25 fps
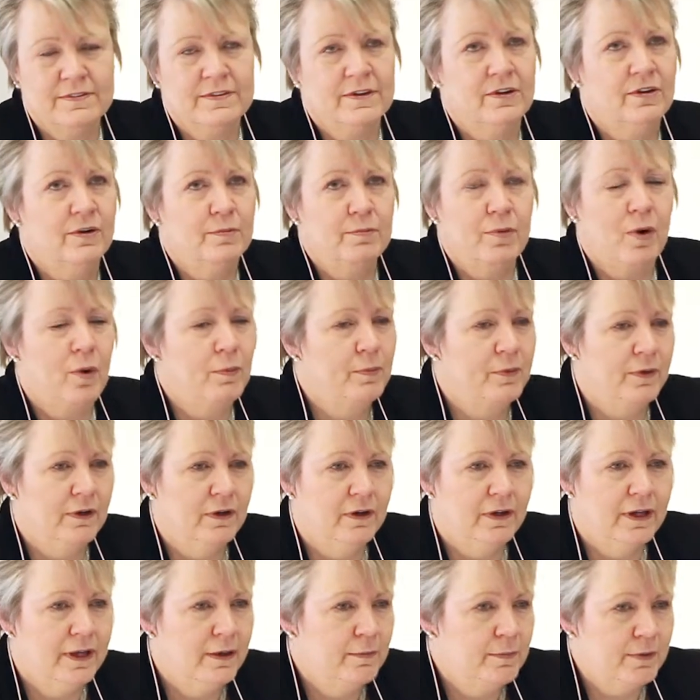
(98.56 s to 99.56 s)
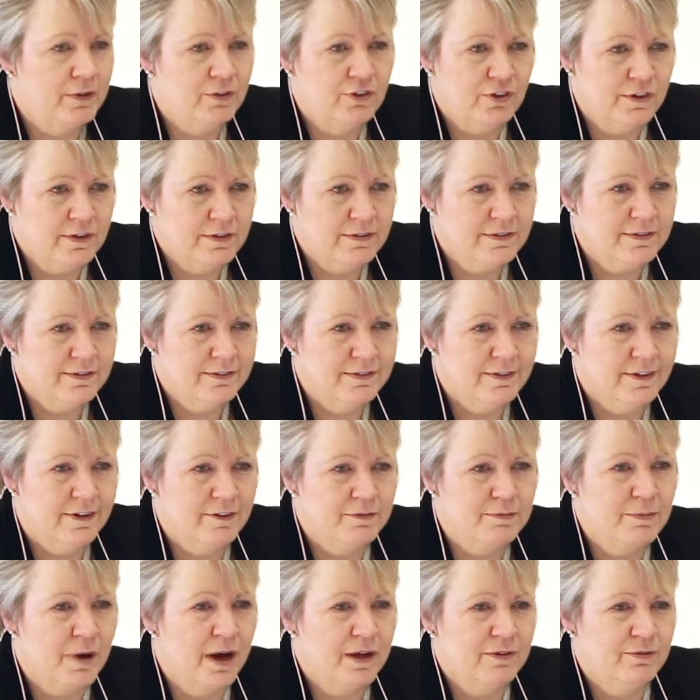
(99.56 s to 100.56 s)
there are popular images of
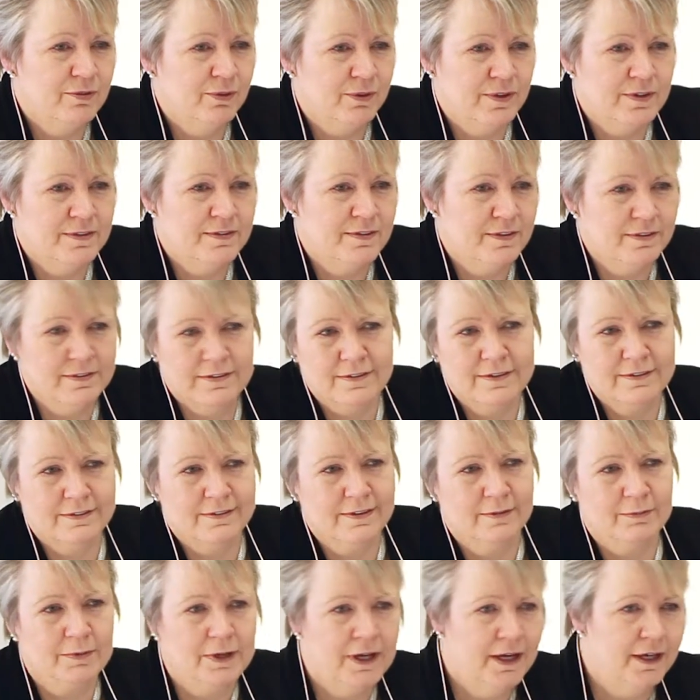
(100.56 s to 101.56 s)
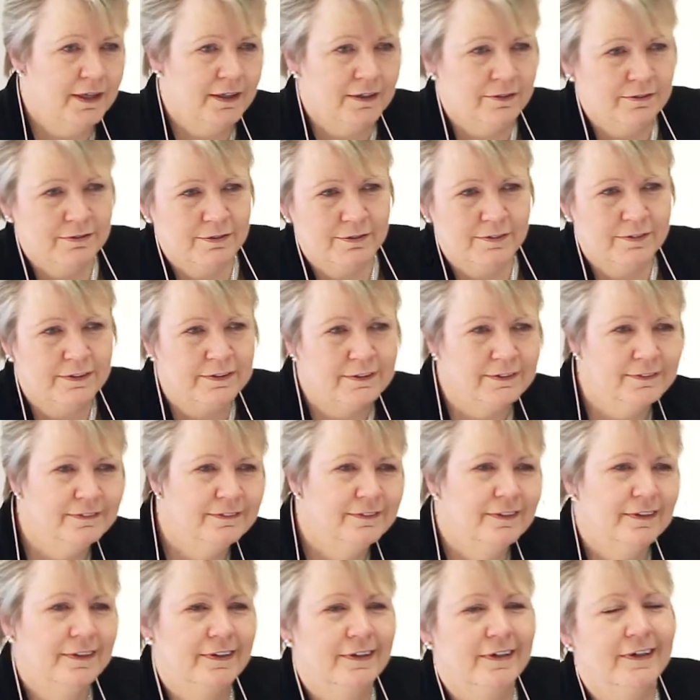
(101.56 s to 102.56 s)
mindfulness as some kind of, you know,
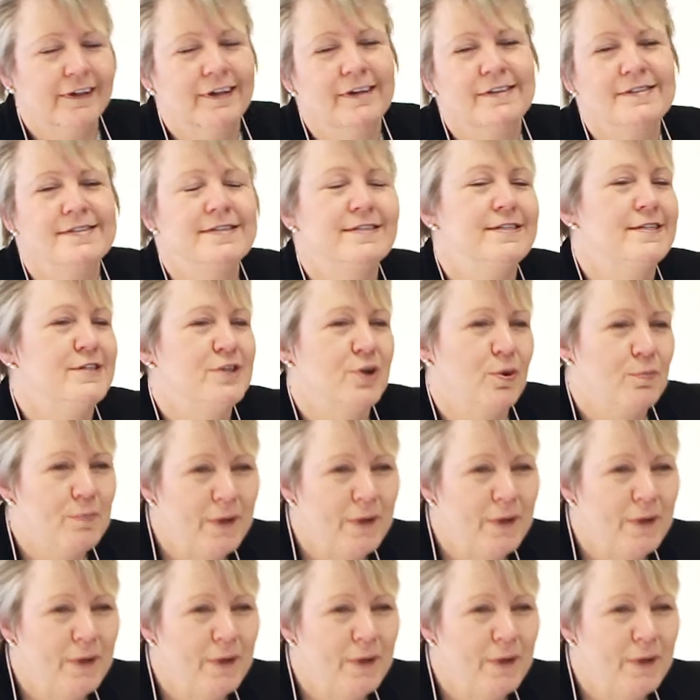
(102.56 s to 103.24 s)
sitting on